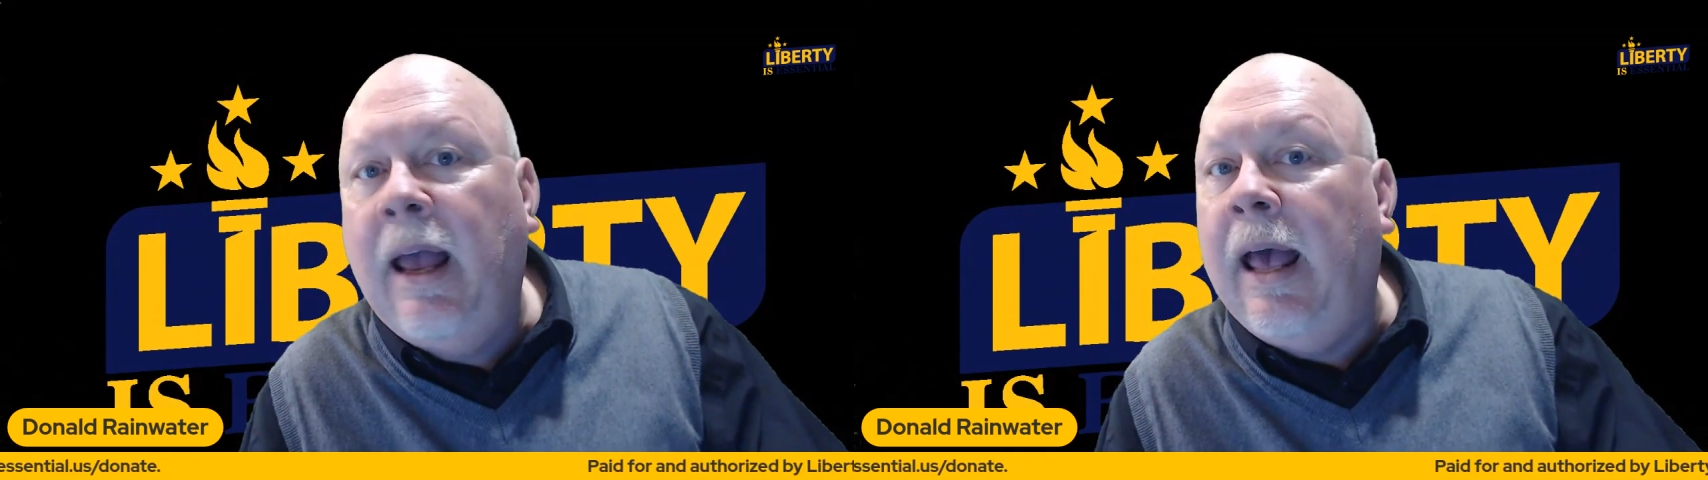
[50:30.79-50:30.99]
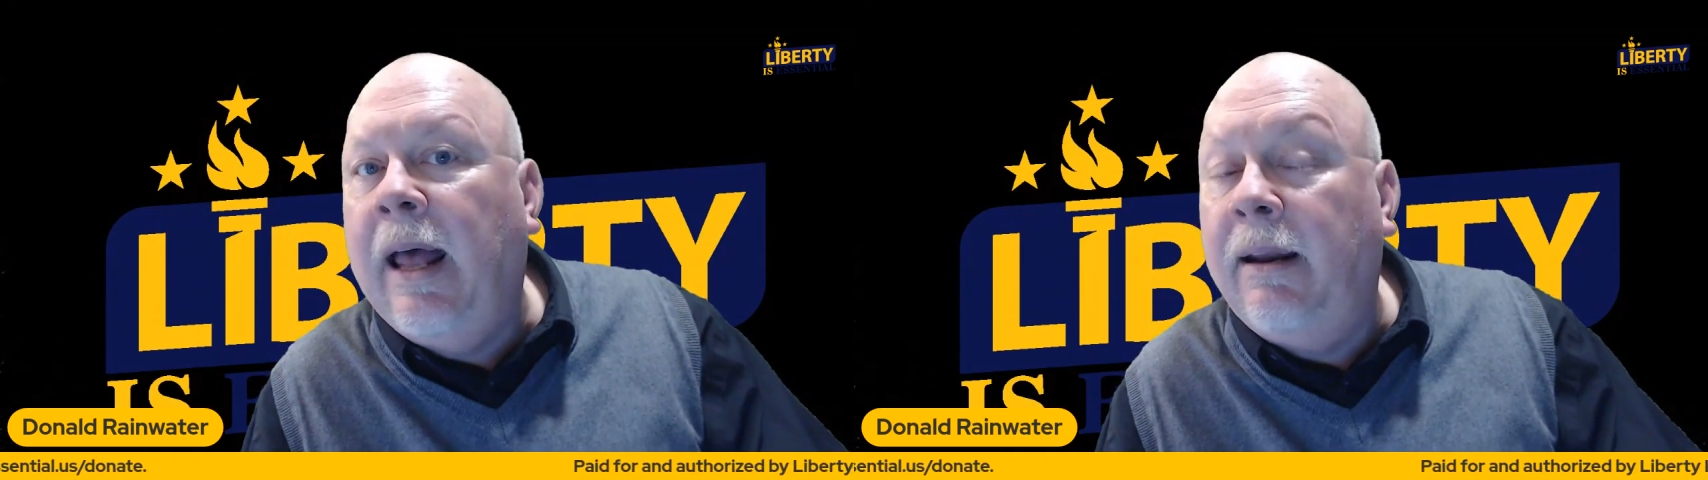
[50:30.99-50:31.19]

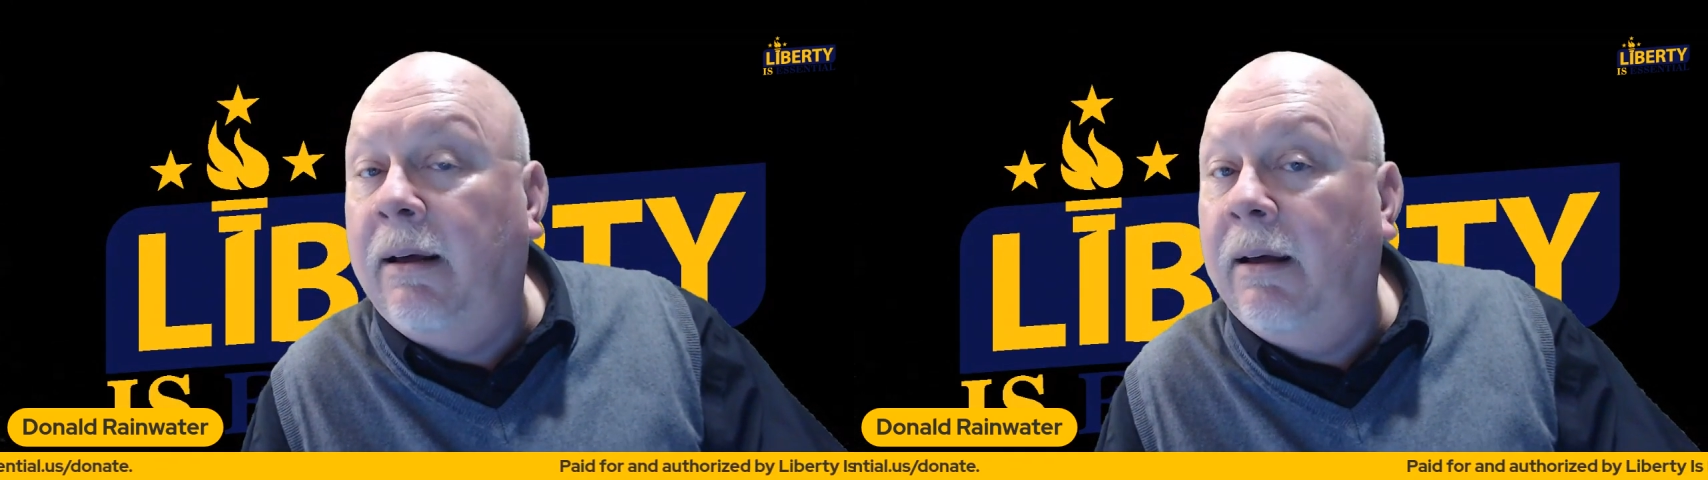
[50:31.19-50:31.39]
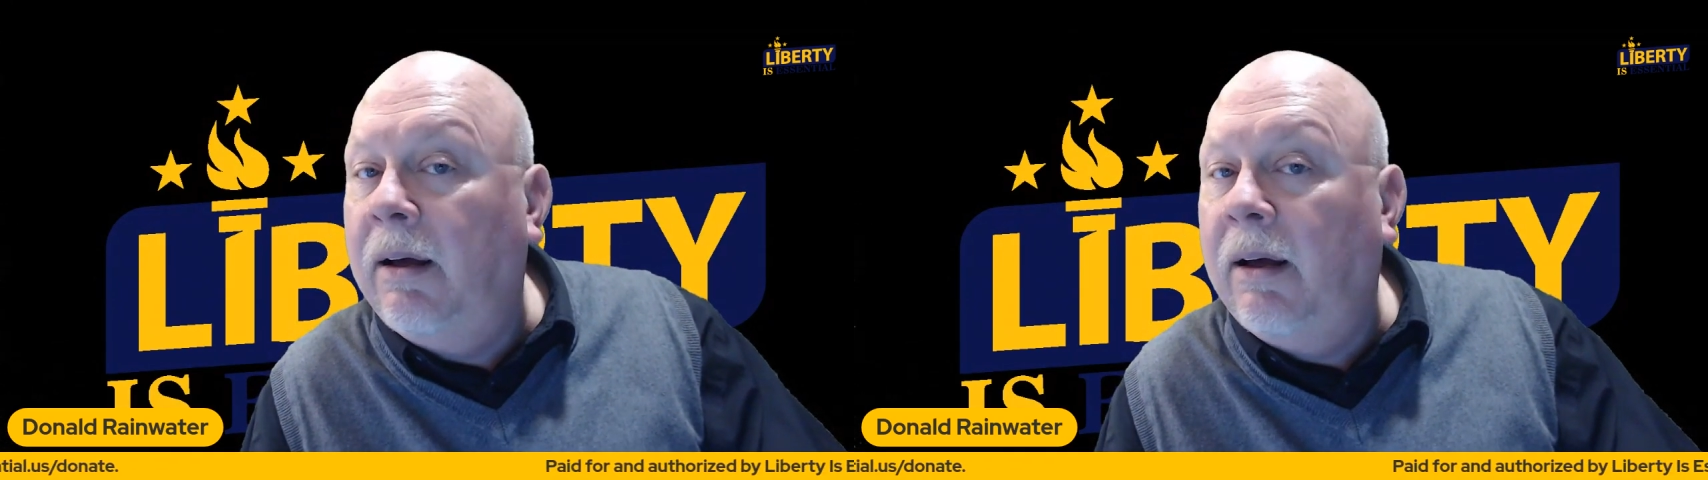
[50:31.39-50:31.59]

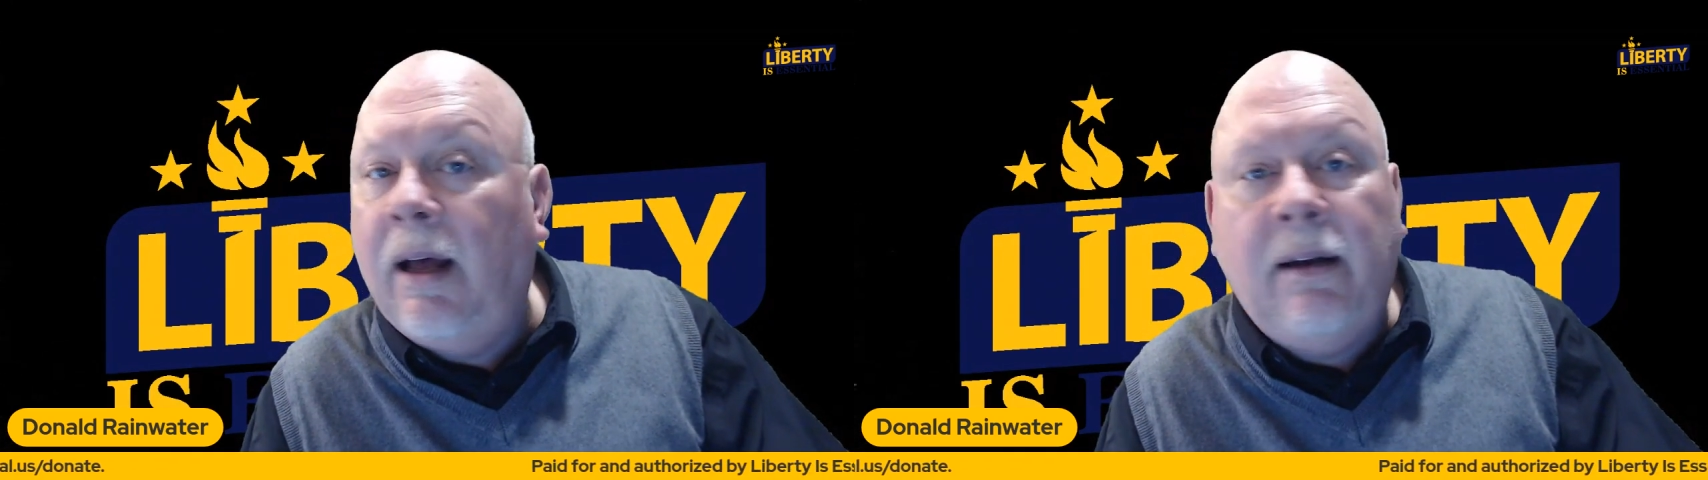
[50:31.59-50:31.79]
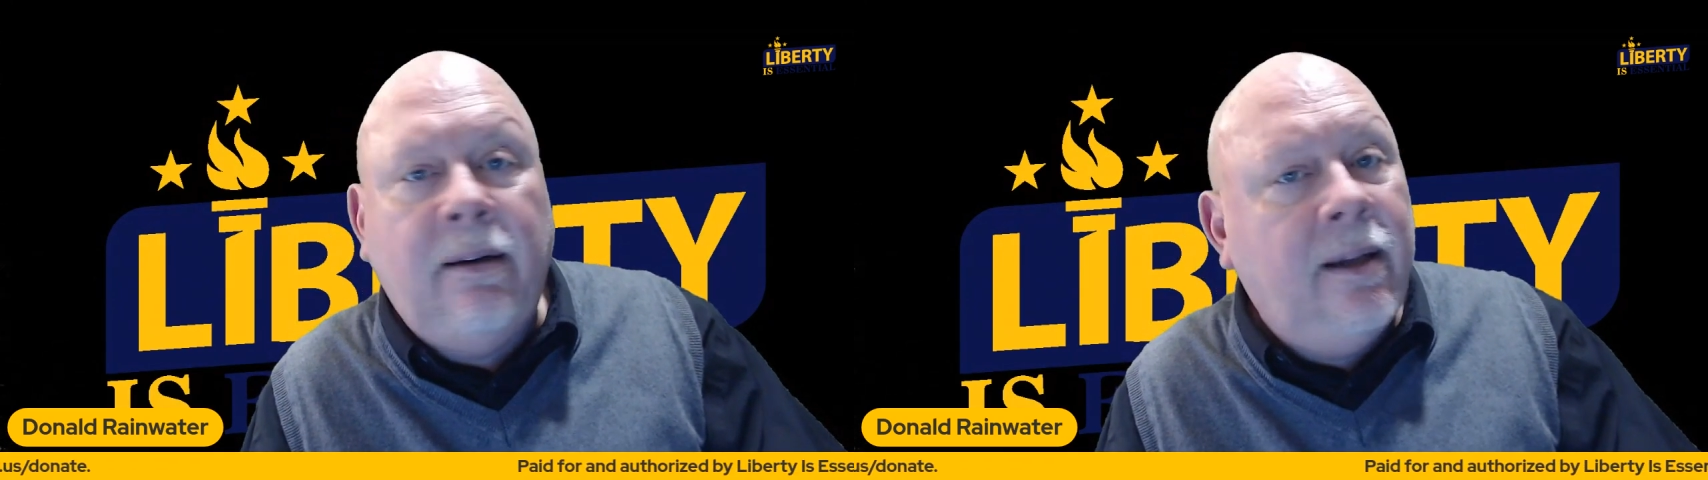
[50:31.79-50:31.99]
And
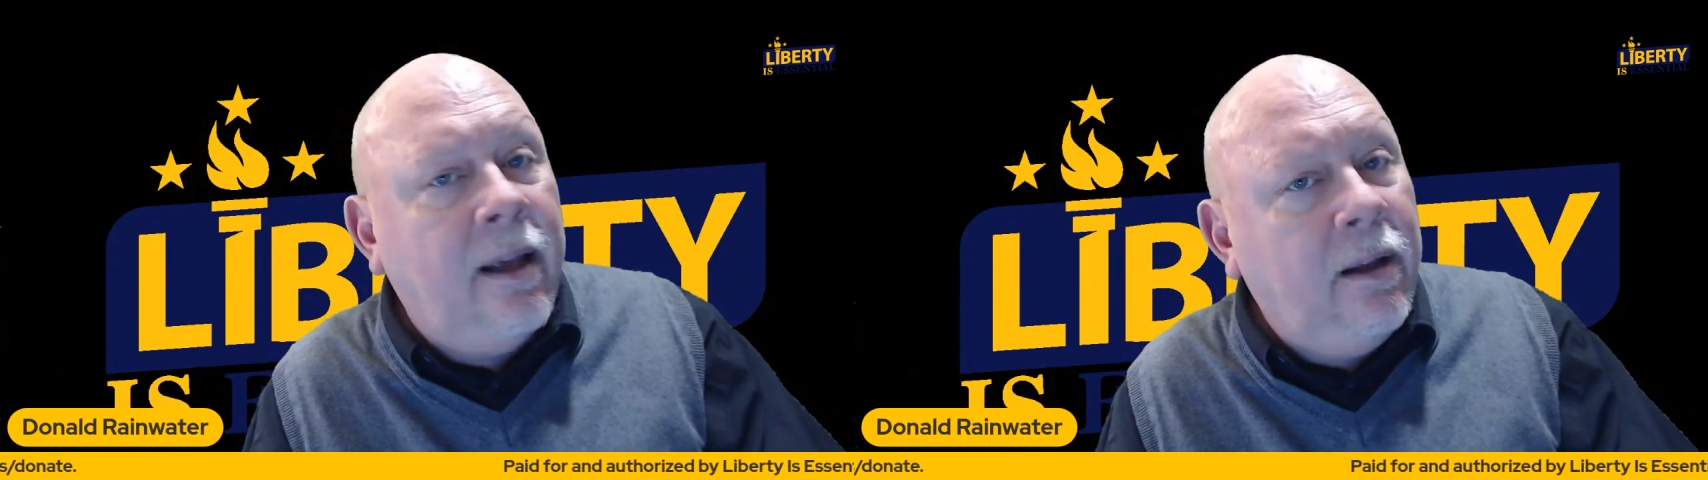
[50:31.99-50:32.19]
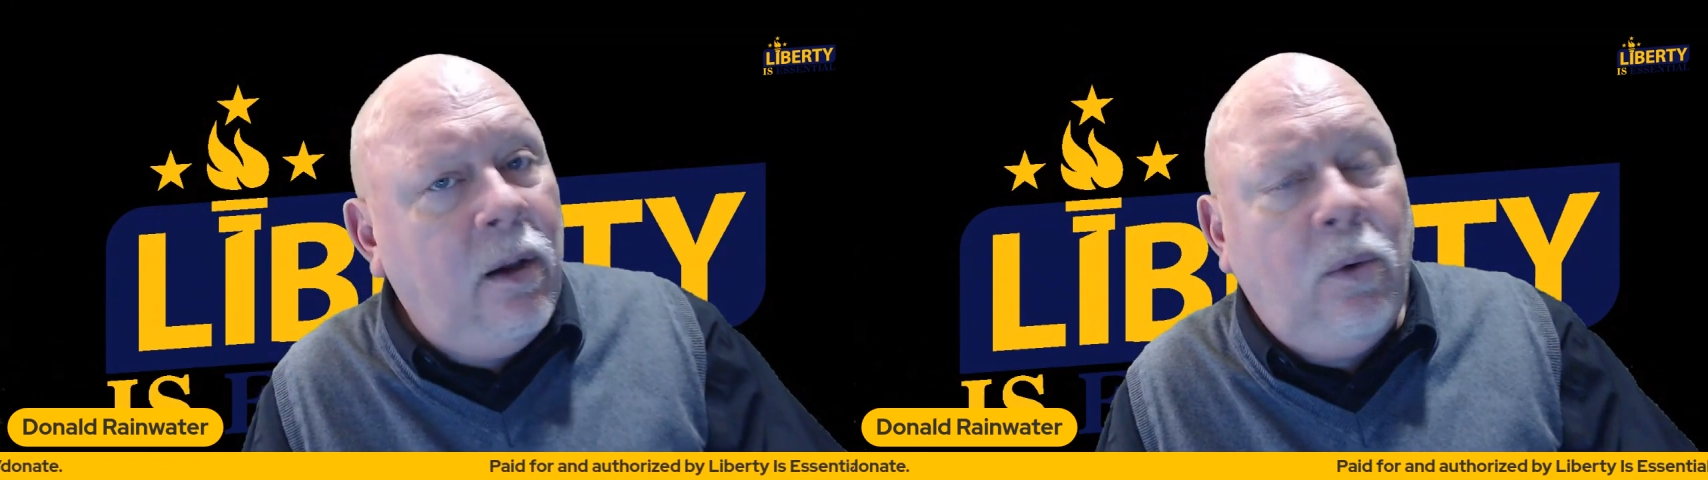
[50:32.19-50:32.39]

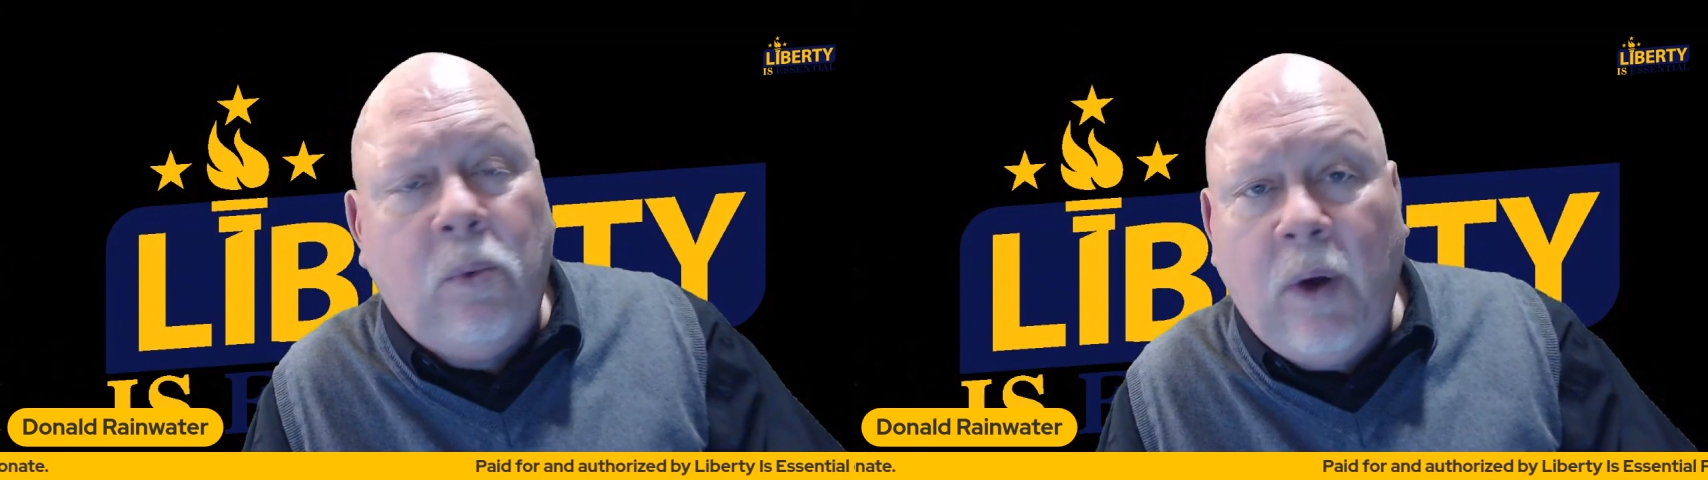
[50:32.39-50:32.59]
until